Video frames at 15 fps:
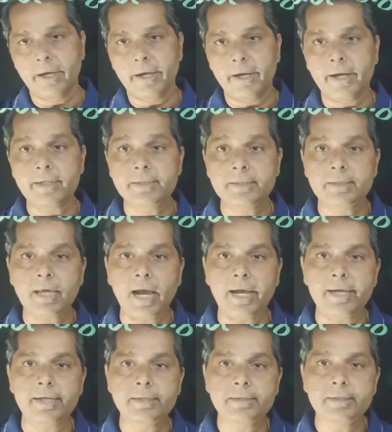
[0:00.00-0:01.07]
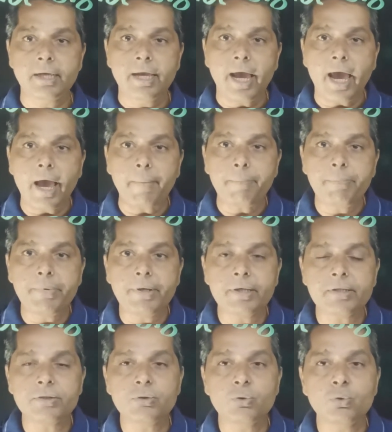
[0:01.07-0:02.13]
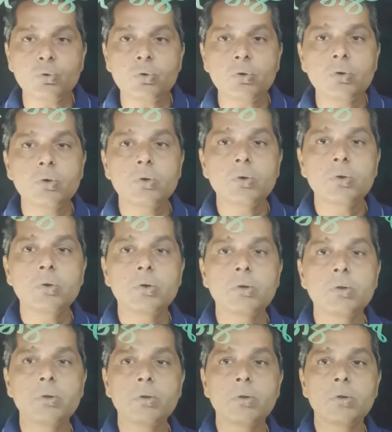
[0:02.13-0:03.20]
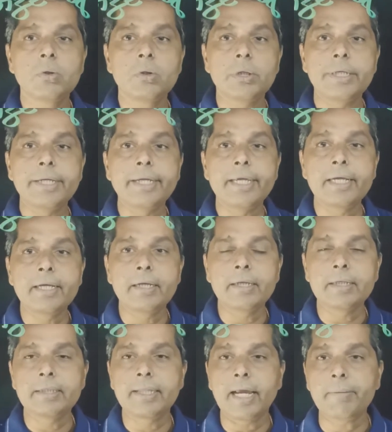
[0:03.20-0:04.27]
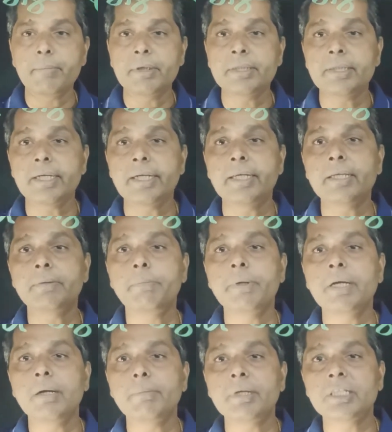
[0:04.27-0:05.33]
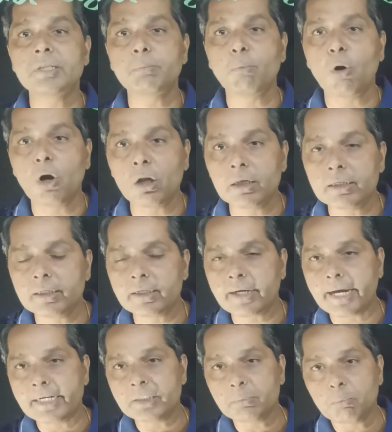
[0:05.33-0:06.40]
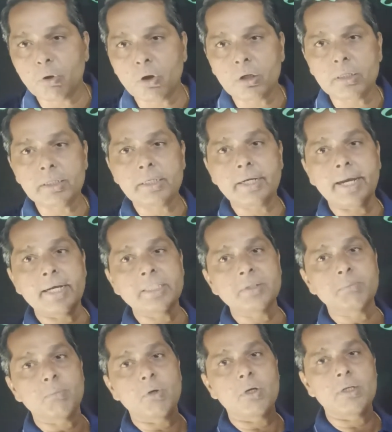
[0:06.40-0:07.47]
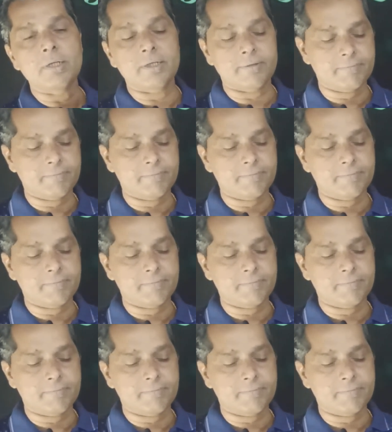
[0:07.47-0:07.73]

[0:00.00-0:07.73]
its size appears to decrease. That means it is becoming smaller and smaller and smaller.